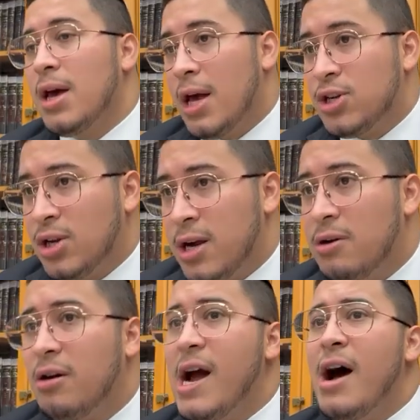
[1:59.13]
he should hear
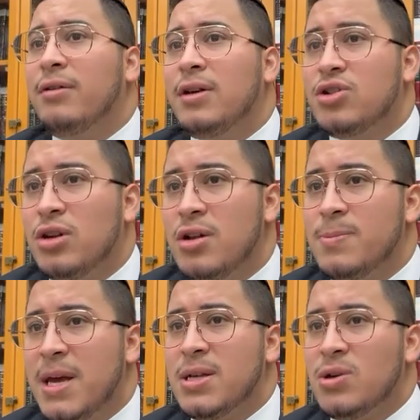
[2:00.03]
her out, he shouldn't
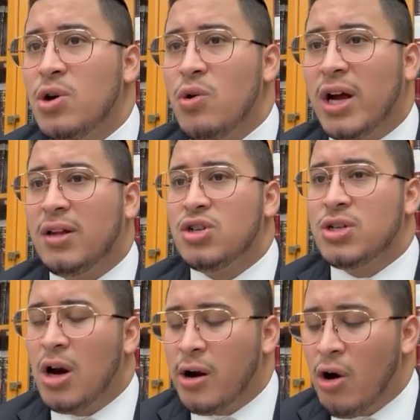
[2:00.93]
be so quick to
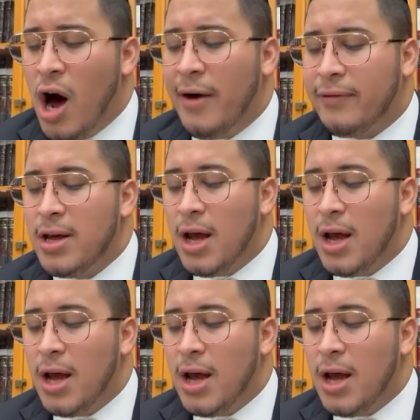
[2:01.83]
just cut her off,